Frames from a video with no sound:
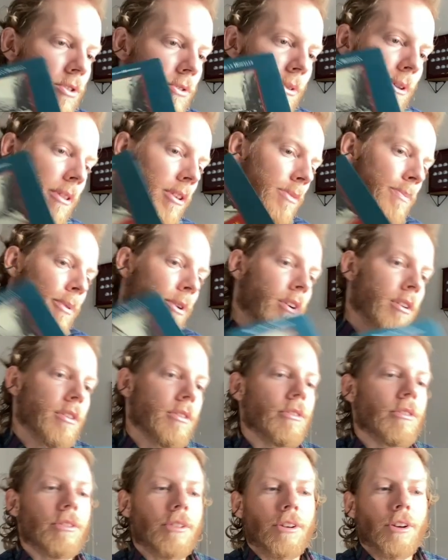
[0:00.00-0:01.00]
to read this book,
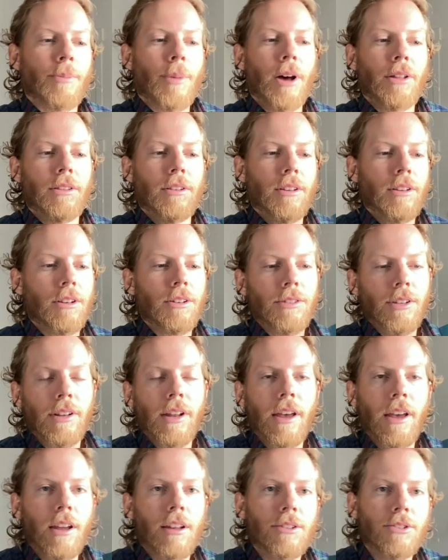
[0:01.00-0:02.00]
you'll learn about the Gilded
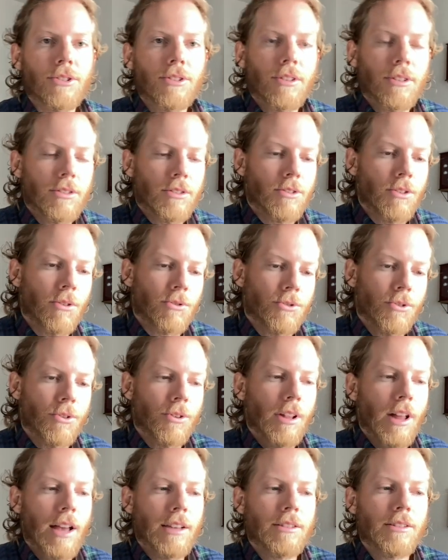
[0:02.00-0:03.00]
Age, social
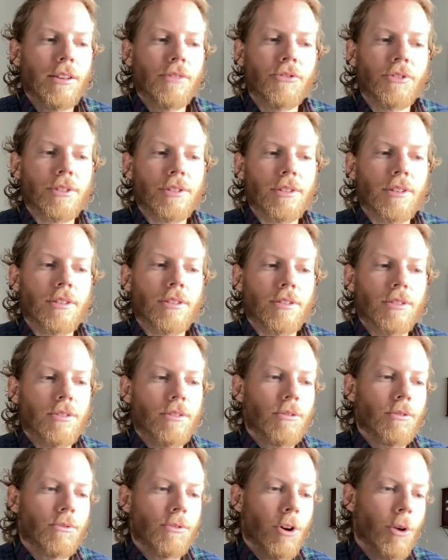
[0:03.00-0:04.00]
class differences,
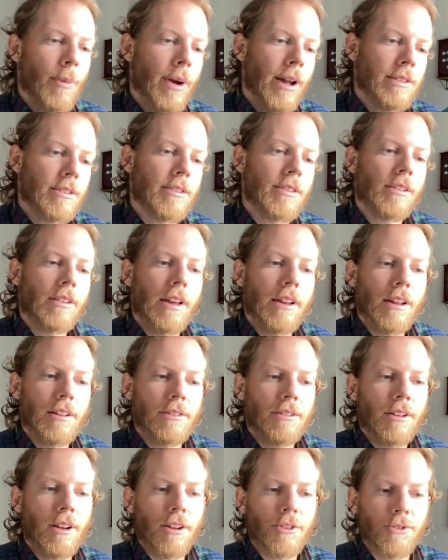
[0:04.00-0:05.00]
romance in the late
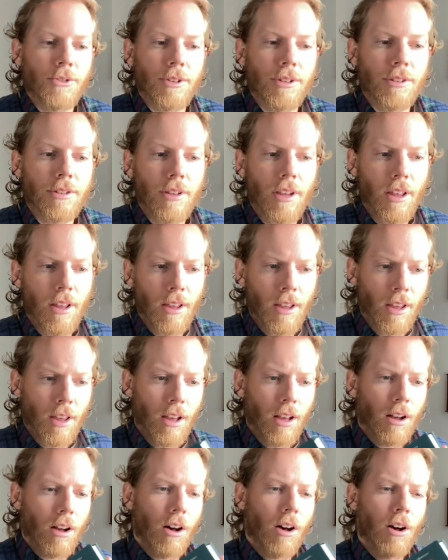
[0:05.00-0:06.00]
1800s,
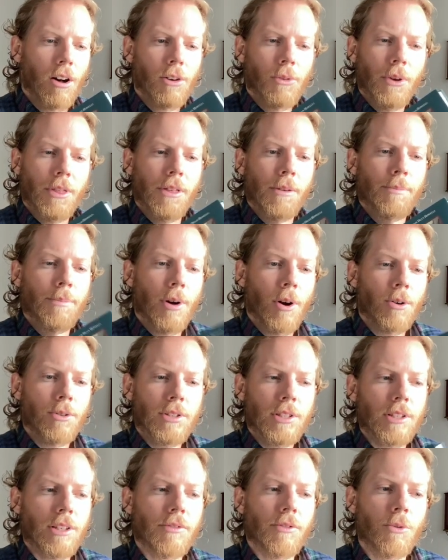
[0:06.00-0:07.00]
all with a
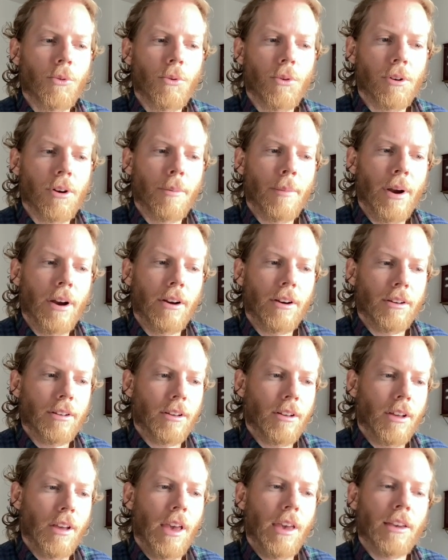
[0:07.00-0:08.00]
post-Civil War
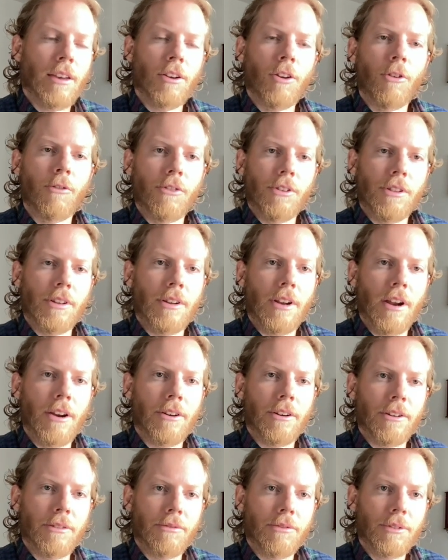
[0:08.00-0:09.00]
America hanging over the
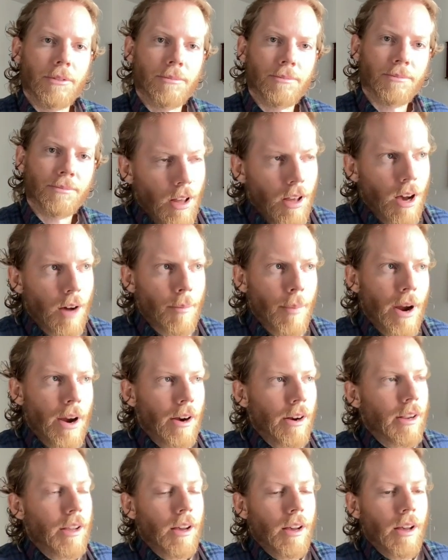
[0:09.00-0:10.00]
narrative.
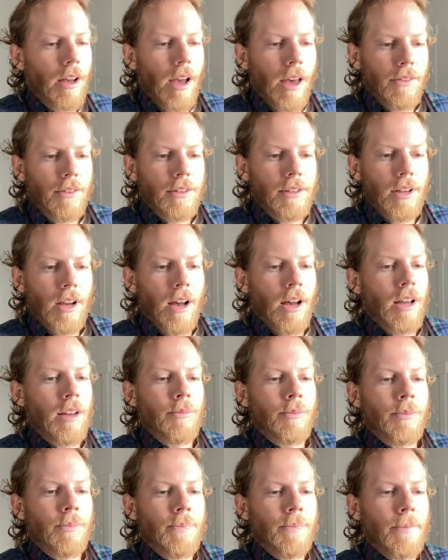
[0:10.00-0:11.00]
America at the
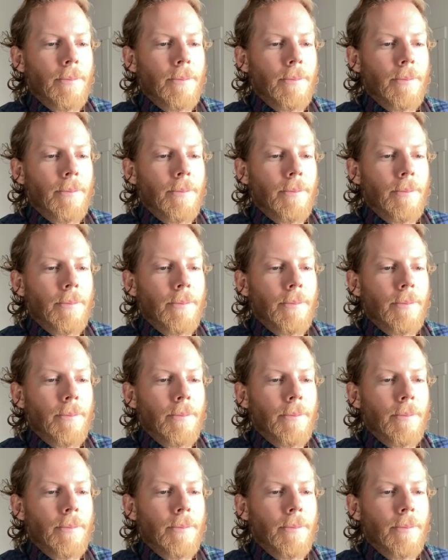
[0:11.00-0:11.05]
time